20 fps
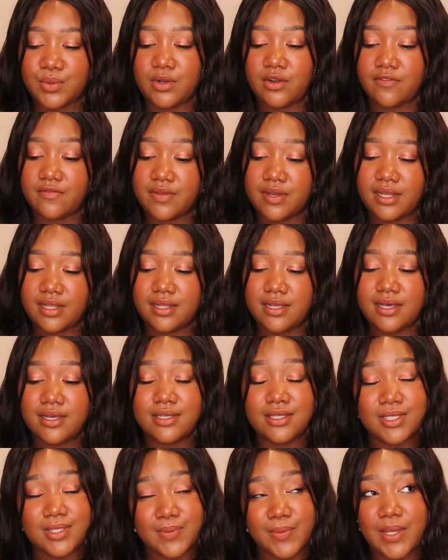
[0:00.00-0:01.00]
one are vanilla,
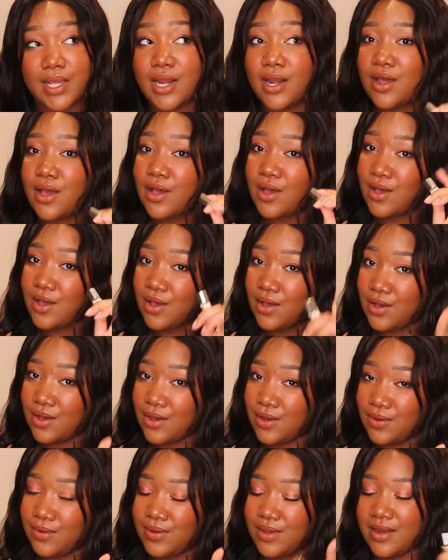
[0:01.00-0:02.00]
sweet,
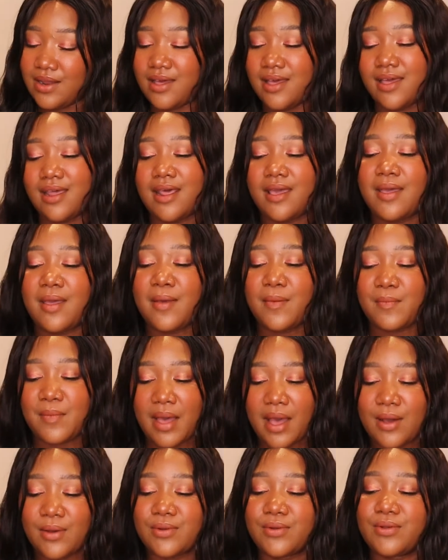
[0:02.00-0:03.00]
coconut,
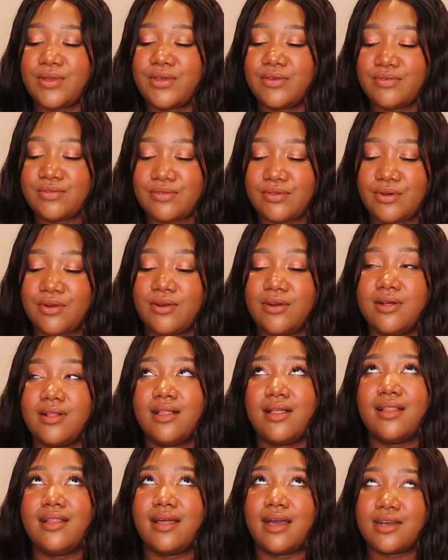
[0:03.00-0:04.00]
powdery,
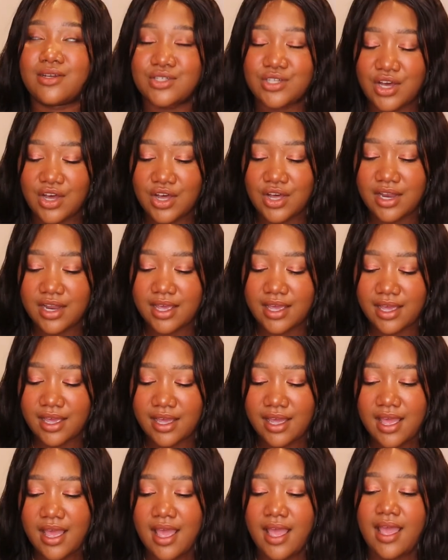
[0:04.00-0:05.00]
floral, lactonic.
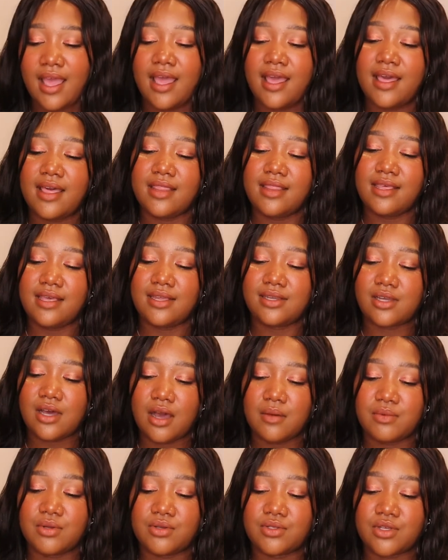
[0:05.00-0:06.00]
The
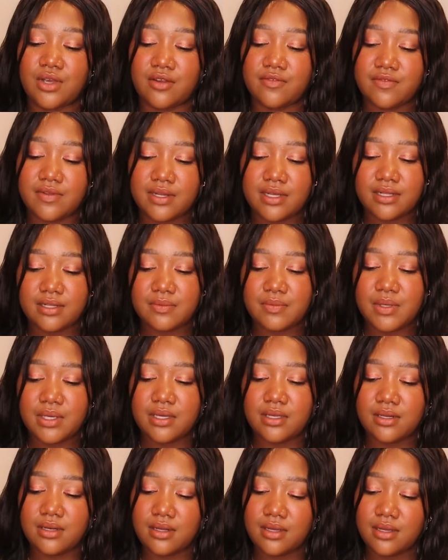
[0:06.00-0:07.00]
top notes are vanilla
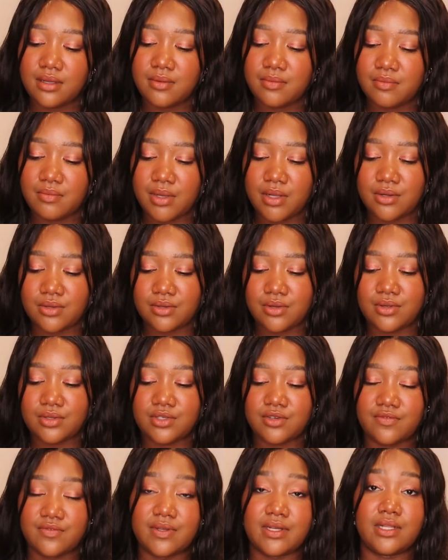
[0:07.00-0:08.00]
bean, middle
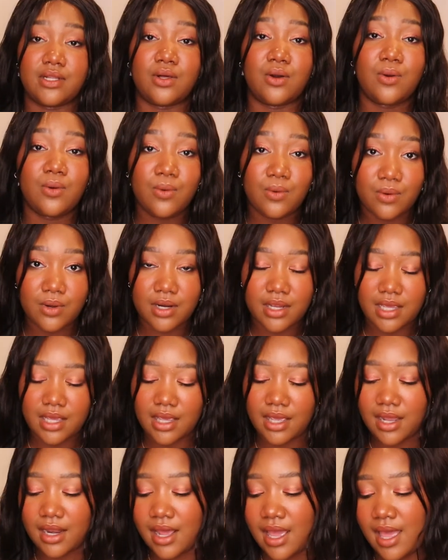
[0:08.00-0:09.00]
notes are vanilla
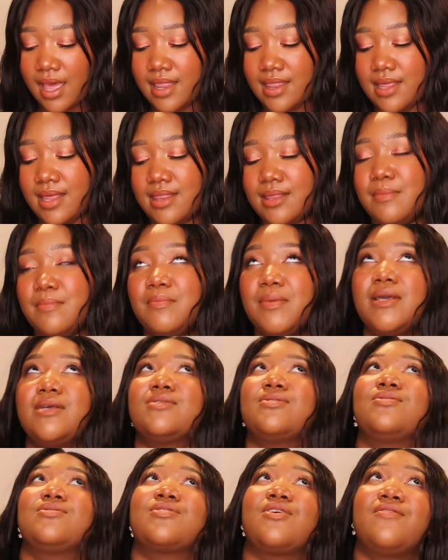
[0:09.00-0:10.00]
orchid, and then the
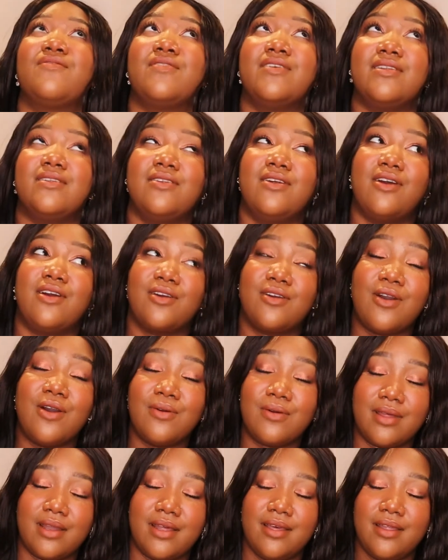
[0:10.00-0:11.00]
base notes are
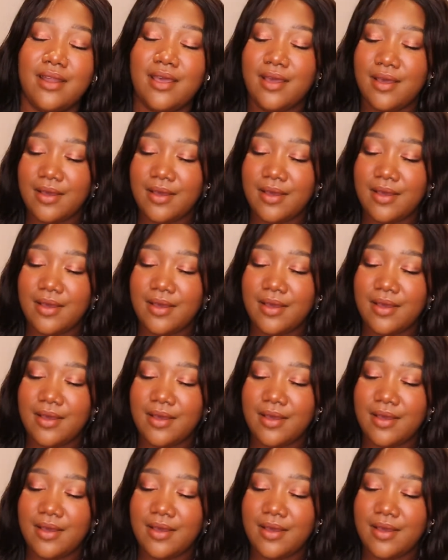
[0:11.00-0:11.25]
coconut.